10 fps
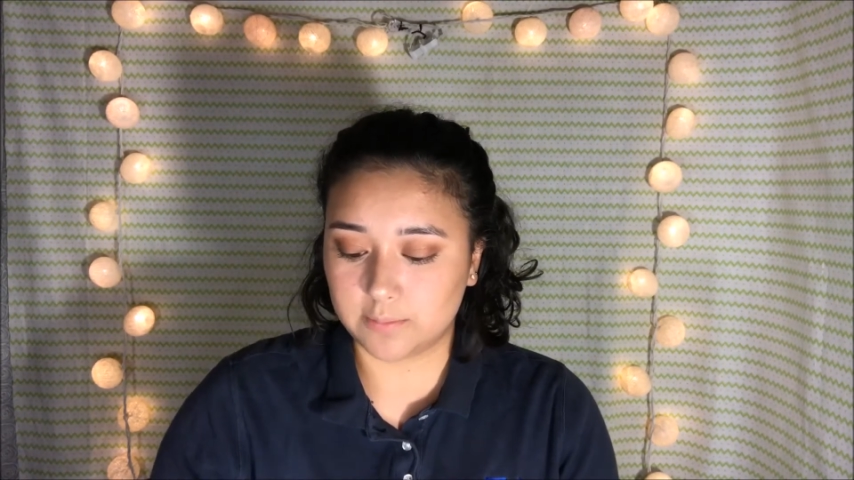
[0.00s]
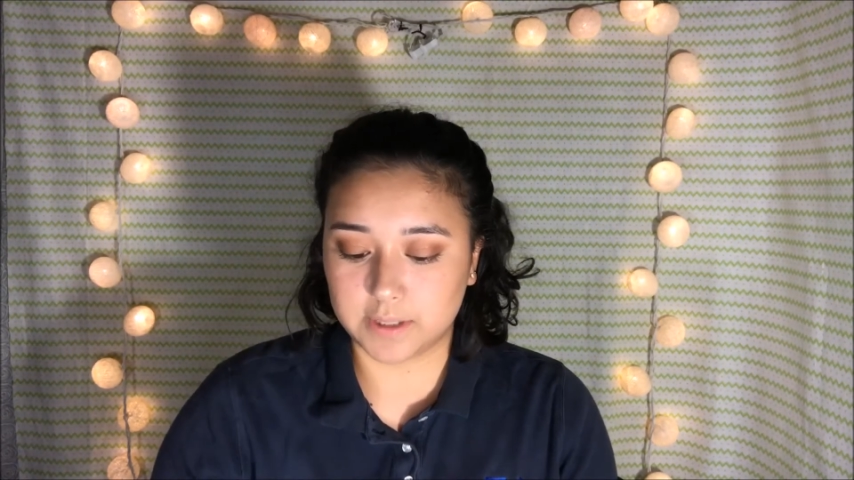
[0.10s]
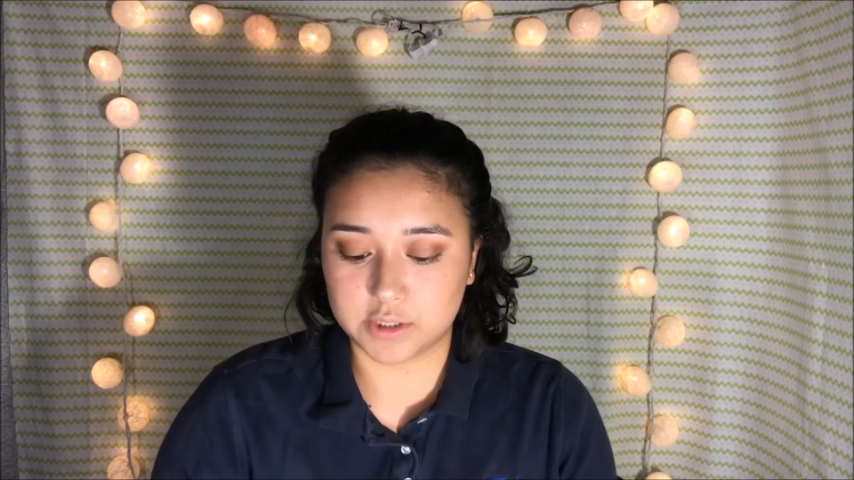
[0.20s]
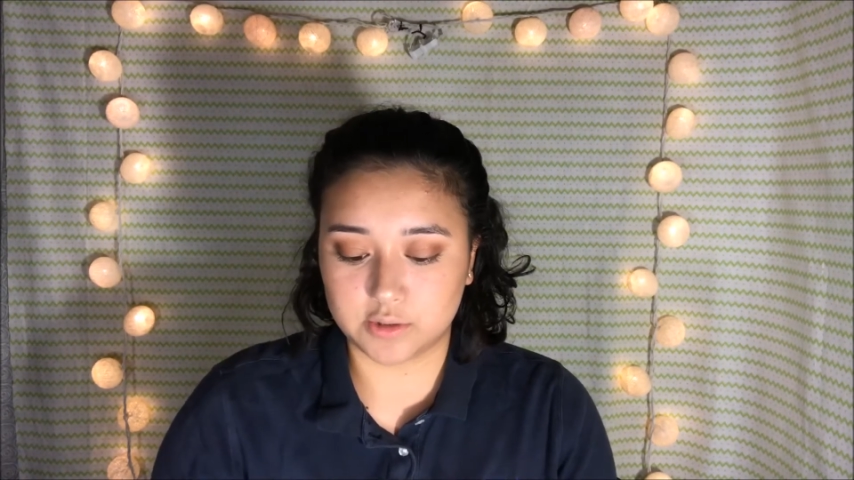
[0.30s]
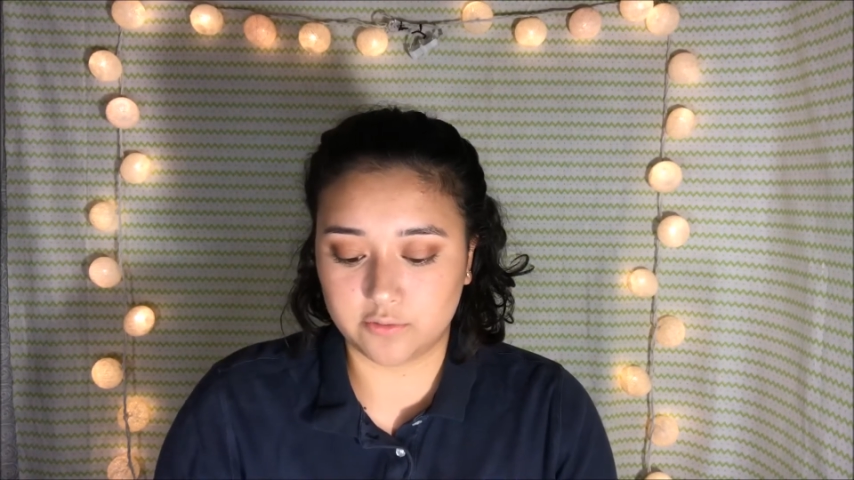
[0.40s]

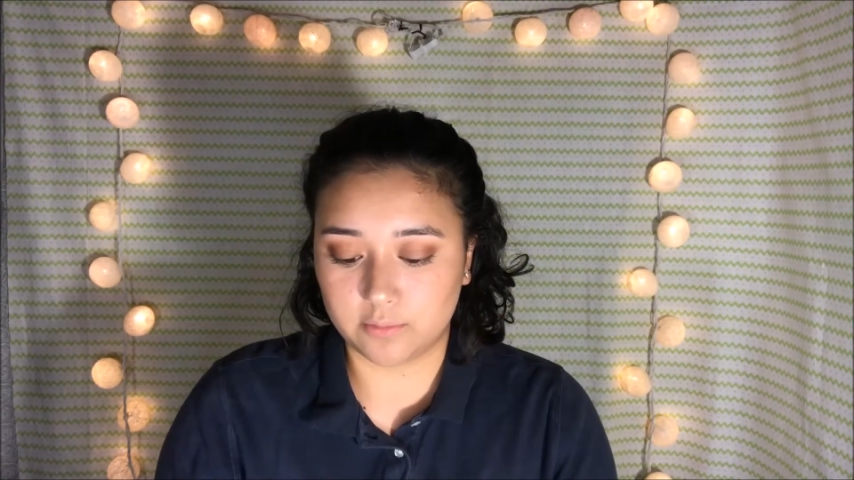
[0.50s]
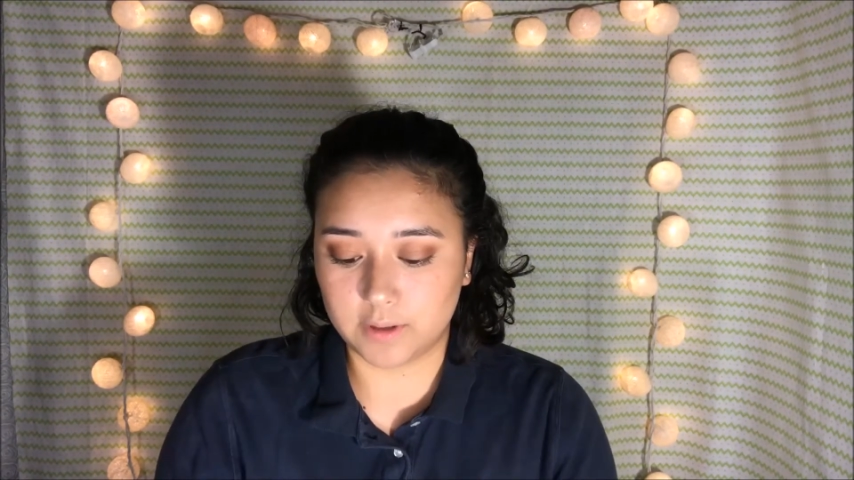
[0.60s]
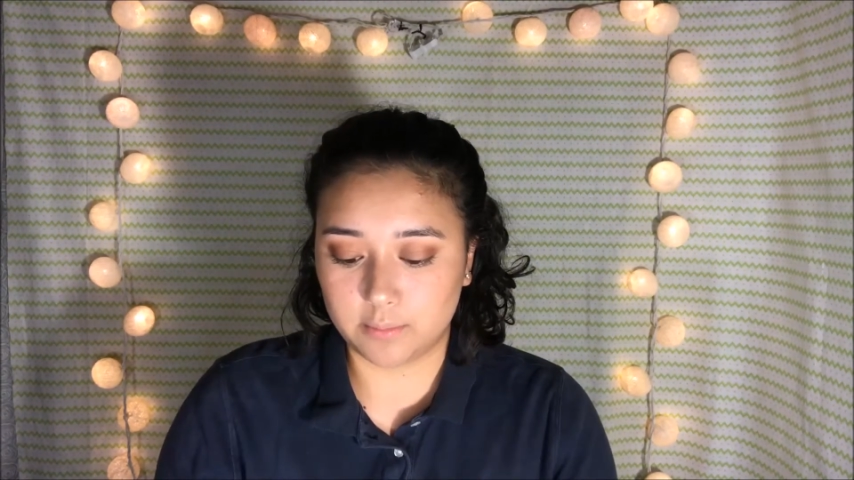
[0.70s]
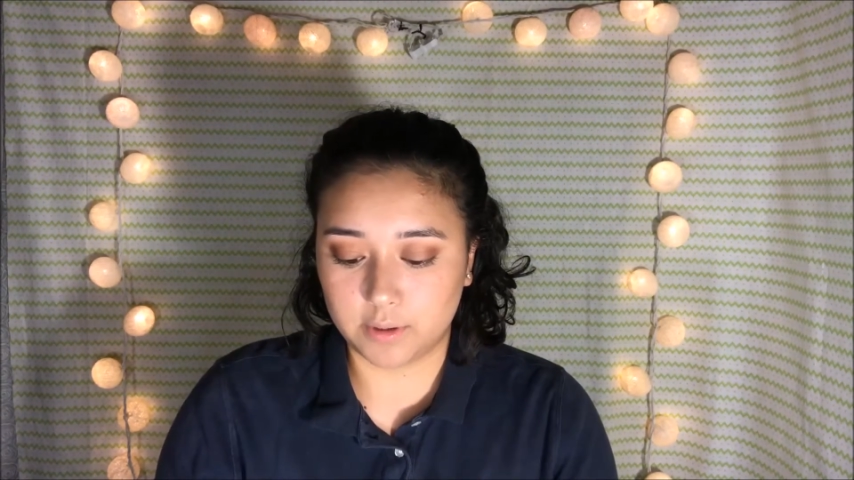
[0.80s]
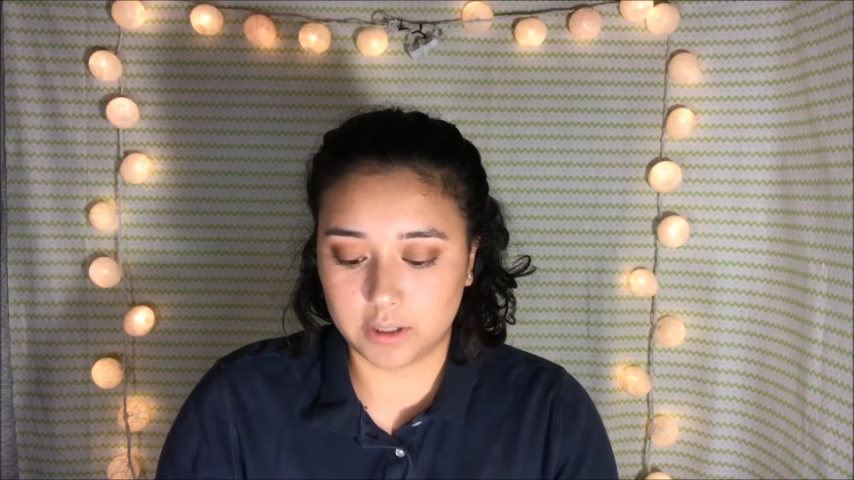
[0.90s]
pencil for
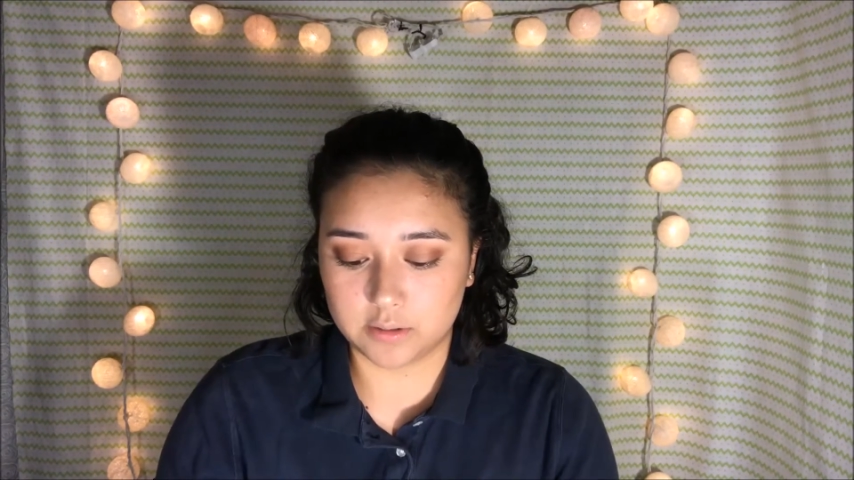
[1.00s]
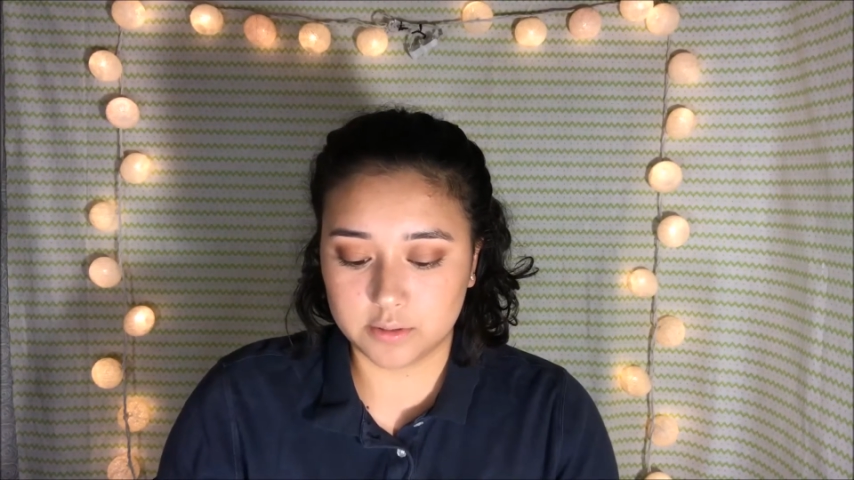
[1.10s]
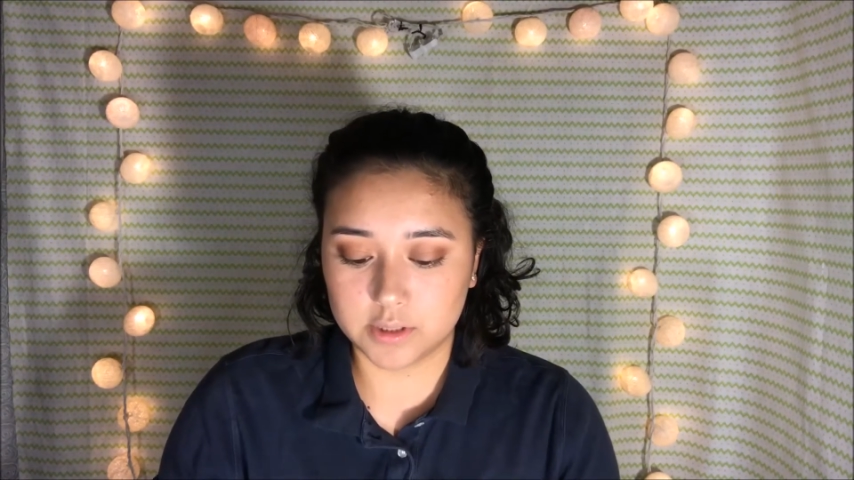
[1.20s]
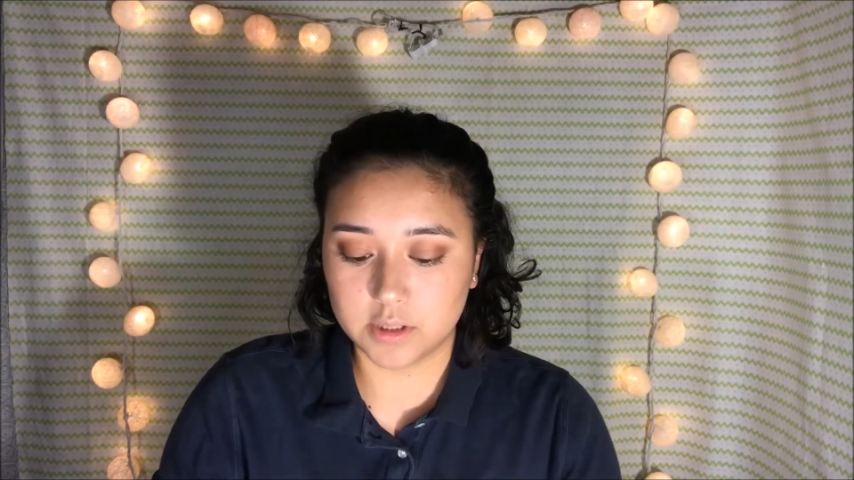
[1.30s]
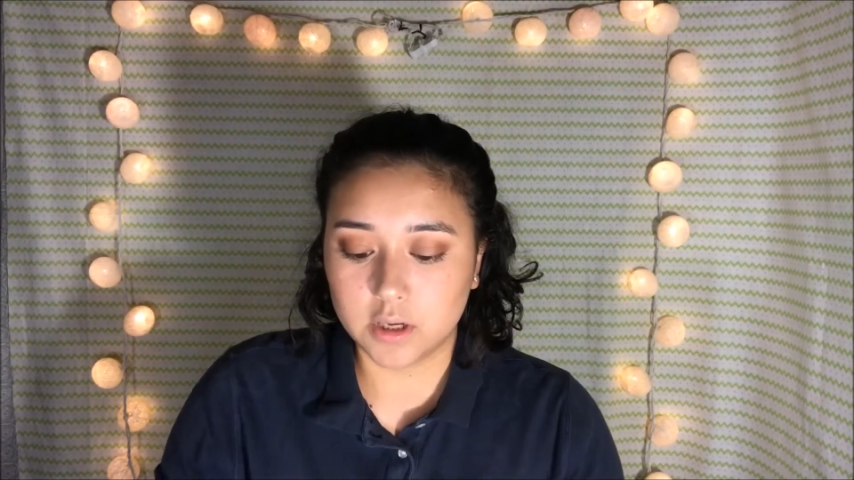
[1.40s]
my
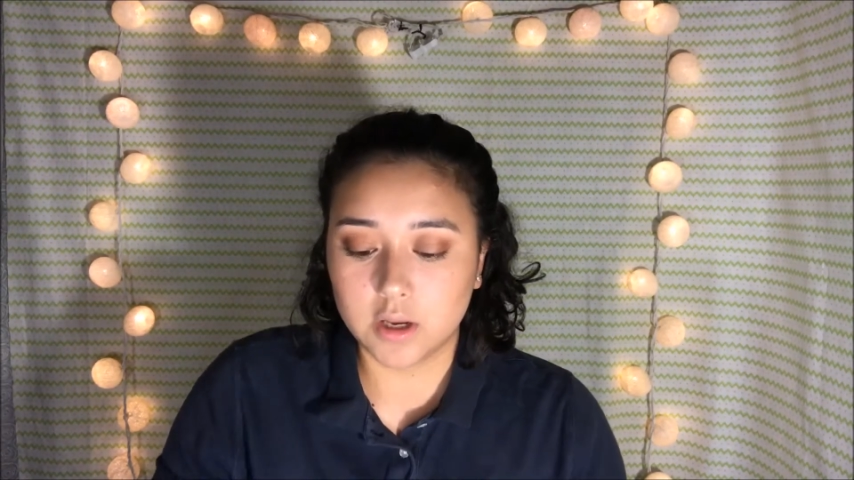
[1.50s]
brows